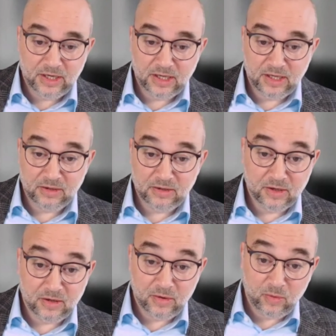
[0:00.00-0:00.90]
And
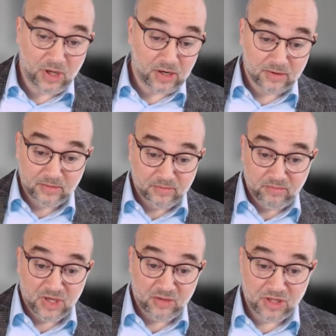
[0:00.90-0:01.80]
well,
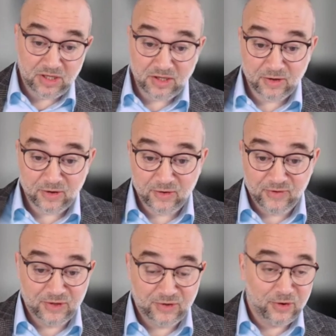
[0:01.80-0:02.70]
maybe
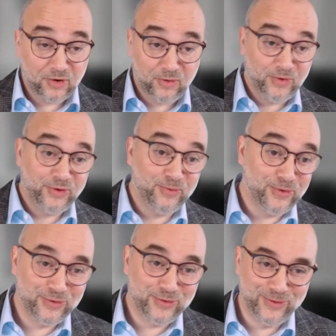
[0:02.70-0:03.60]
Victor, what you
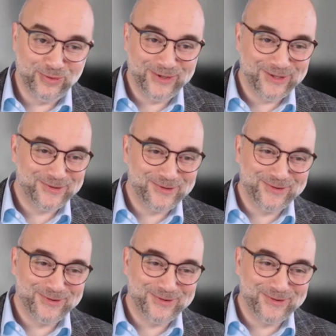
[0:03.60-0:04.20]
want to do is